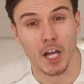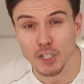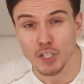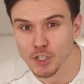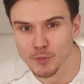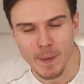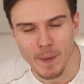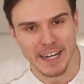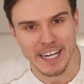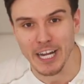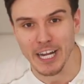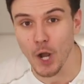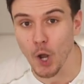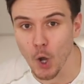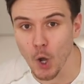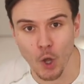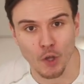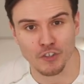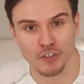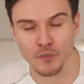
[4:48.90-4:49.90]
you spending
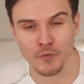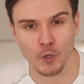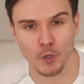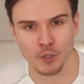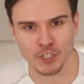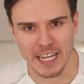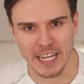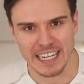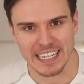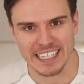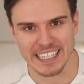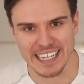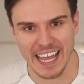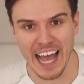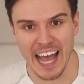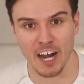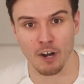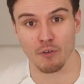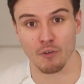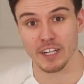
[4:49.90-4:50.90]
lots of your daily
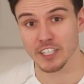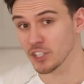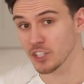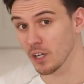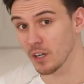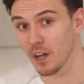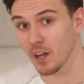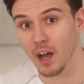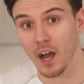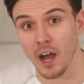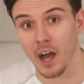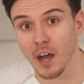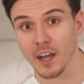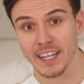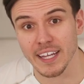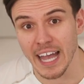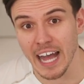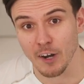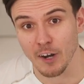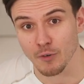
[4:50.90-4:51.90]
calories on our high
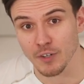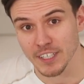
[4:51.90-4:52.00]
calorie